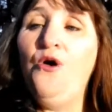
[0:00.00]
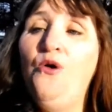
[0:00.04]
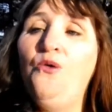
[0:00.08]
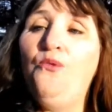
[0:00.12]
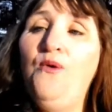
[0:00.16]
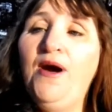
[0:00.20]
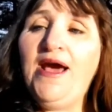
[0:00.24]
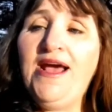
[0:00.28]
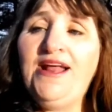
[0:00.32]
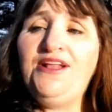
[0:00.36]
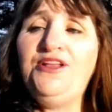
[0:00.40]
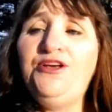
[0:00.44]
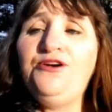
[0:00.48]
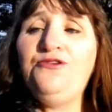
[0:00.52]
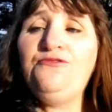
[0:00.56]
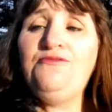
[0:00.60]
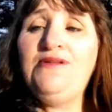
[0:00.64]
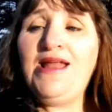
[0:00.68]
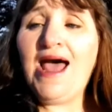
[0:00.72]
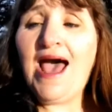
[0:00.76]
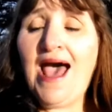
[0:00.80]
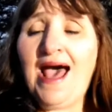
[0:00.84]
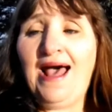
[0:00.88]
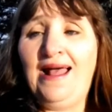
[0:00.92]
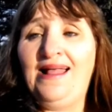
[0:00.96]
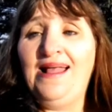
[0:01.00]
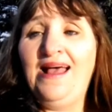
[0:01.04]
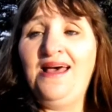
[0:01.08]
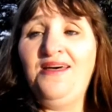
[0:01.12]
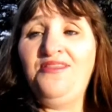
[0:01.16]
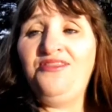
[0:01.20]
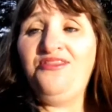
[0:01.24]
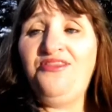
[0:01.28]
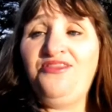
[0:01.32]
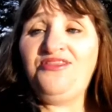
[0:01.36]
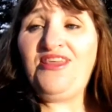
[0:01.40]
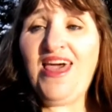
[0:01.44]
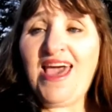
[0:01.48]
We do not
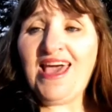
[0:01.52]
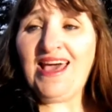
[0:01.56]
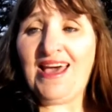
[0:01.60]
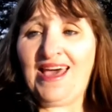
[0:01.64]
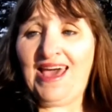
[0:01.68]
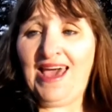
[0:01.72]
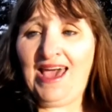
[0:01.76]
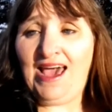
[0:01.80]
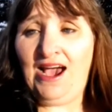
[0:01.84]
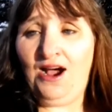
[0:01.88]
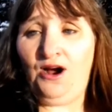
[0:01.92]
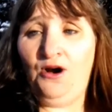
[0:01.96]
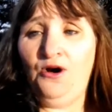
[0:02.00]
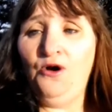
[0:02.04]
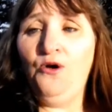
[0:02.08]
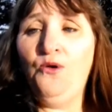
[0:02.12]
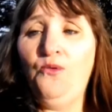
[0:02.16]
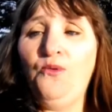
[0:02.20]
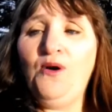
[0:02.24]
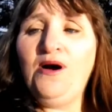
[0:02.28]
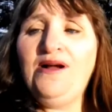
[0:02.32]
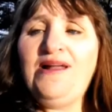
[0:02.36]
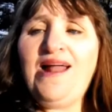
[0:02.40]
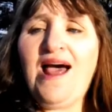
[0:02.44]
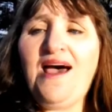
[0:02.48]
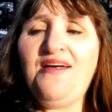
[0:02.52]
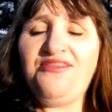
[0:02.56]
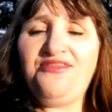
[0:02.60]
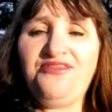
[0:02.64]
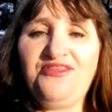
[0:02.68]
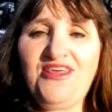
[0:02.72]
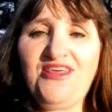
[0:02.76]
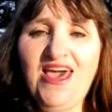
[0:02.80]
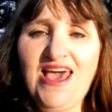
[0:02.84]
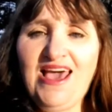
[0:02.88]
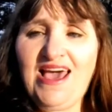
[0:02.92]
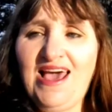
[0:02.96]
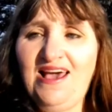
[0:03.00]
think here. We're not
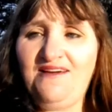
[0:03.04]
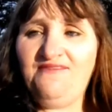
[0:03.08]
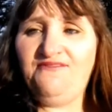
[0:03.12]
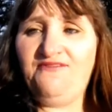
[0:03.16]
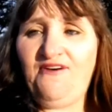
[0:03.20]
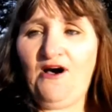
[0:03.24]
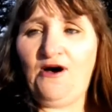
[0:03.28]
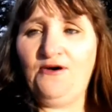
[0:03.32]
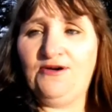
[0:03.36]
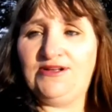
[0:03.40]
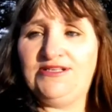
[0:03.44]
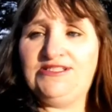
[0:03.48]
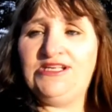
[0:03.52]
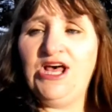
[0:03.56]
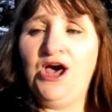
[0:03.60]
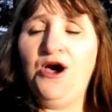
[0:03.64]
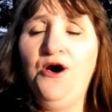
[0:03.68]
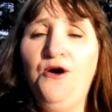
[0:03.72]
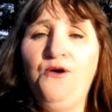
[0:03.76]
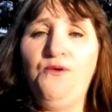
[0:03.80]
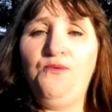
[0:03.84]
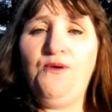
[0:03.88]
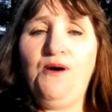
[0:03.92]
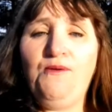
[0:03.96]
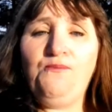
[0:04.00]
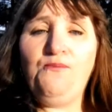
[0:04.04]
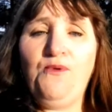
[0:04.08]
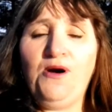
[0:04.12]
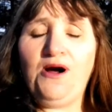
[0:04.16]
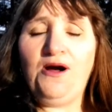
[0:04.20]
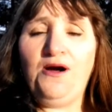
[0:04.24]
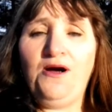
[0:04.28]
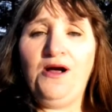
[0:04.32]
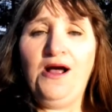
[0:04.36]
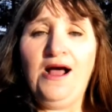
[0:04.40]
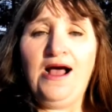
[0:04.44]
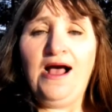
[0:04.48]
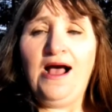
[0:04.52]
thinking, folks, when
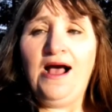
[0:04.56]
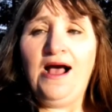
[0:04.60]
we're